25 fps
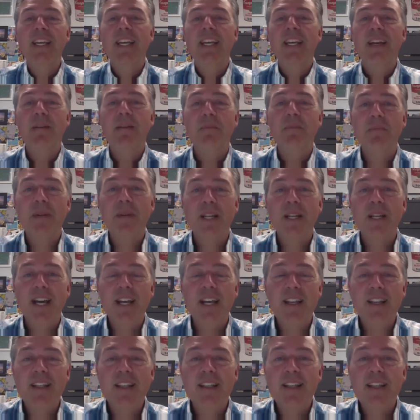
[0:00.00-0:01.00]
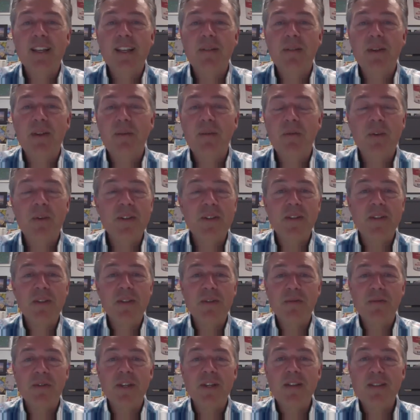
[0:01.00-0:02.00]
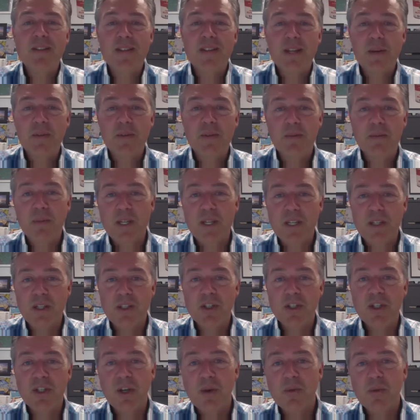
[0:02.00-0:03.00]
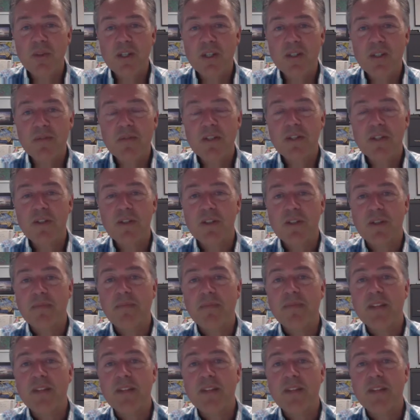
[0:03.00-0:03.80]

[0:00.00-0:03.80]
But it wasn't the reason I was being shown this vision.